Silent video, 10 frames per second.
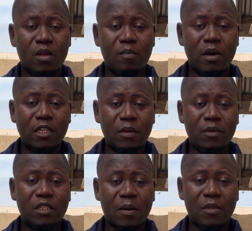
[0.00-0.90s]
My name
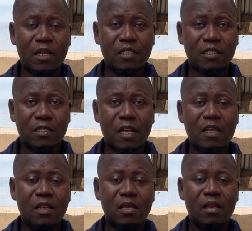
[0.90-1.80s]
is Abdulaziz Issa.
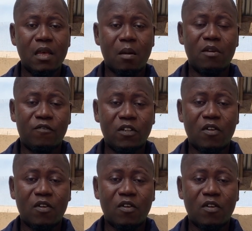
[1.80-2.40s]
I'm a fish